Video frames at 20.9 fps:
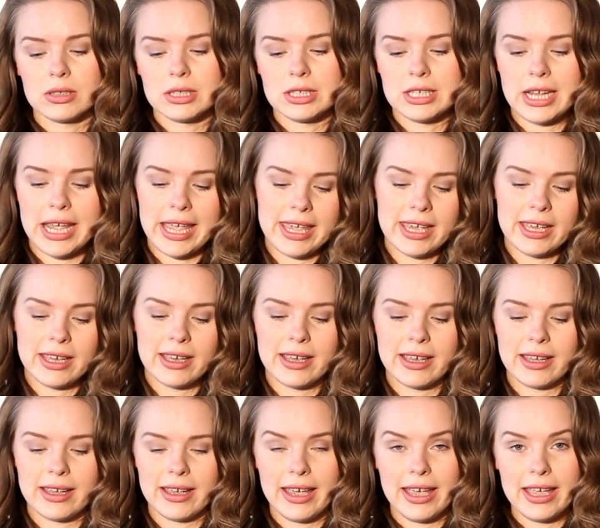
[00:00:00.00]

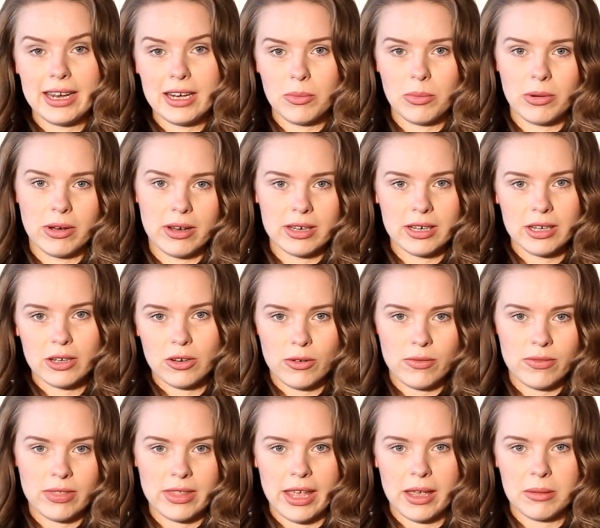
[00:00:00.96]
take anybody
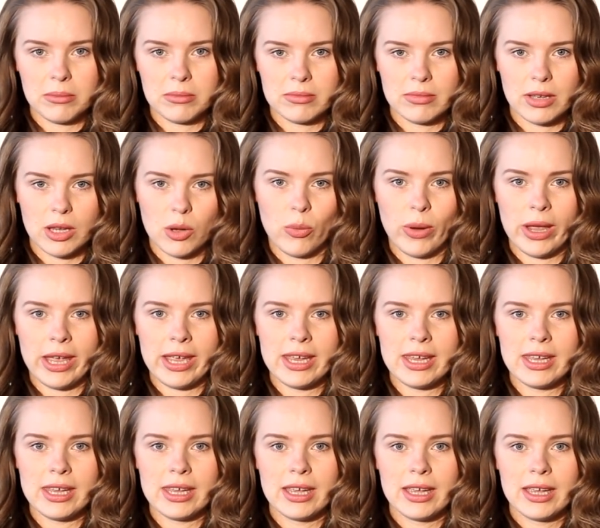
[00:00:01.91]
of them
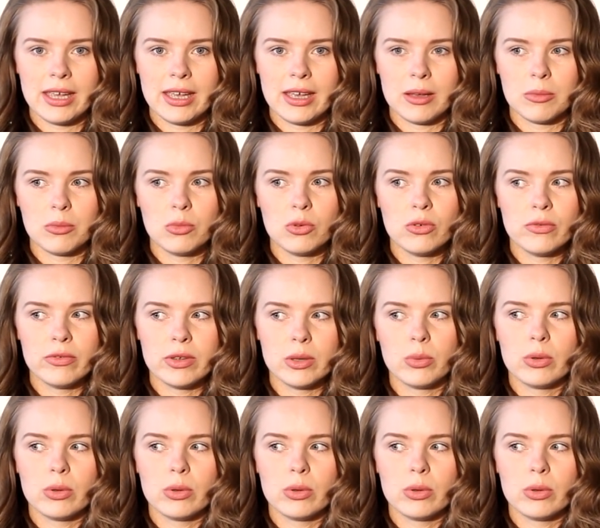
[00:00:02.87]
away, movie